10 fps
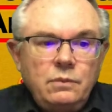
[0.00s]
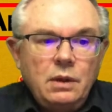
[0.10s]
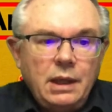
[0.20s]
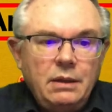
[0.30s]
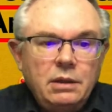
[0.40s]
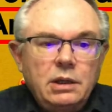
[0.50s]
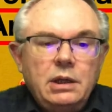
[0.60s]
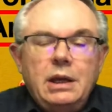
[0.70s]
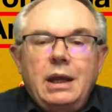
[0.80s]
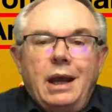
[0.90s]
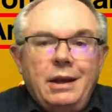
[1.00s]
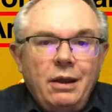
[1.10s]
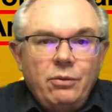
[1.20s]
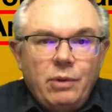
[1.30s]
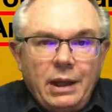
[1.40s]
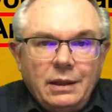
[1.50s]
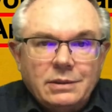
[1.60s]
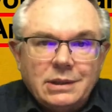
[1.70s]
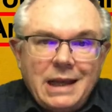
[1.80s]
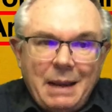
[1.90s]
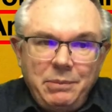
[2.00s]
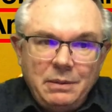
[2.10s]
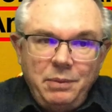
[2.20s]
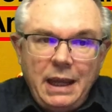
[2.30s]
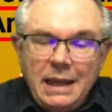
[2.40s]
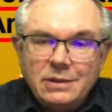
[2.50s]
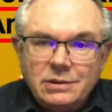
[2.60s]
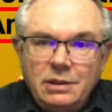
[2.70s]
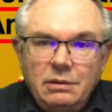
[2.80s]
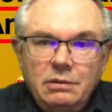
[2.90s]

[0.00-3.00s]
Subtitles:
Okay. Another way is to copy and paste.